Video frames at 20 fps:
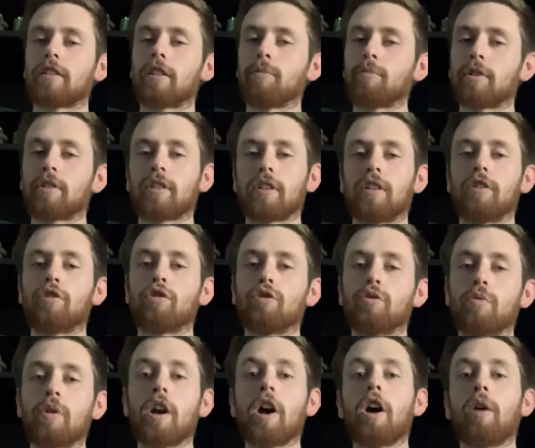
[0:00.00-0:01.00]
us
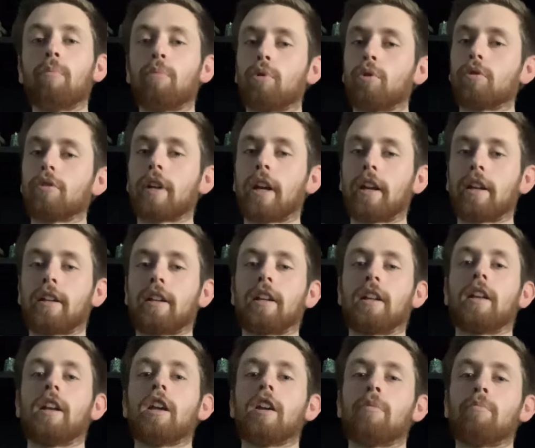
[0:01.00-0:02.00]
into bowler etiquette,
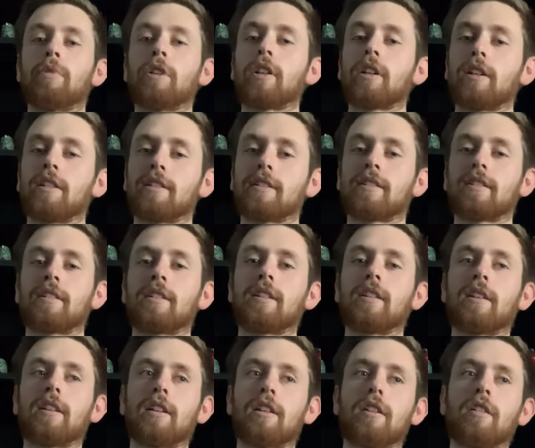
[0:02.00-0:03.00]
because
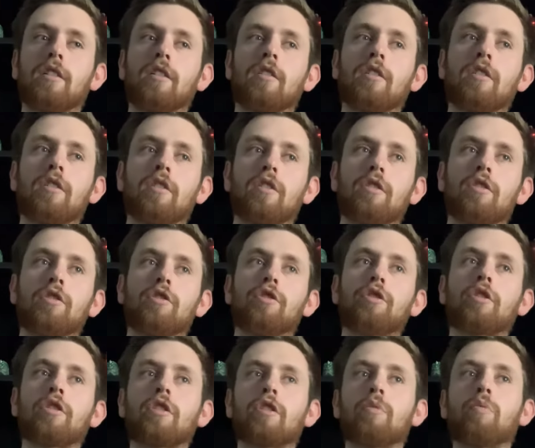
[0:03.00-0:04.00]
you're
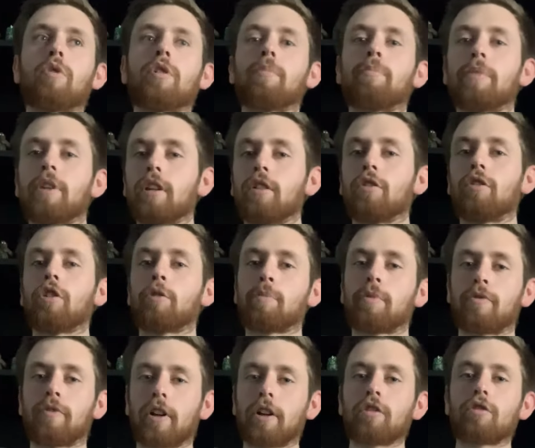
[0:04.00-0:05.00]
going to want to look
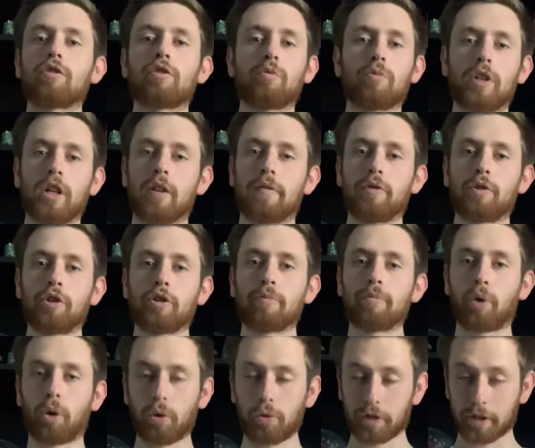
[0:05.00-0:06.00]
professional whenever you're
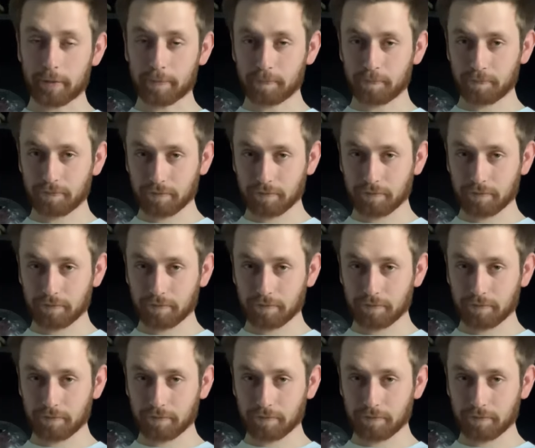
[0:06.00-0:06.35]
bowling.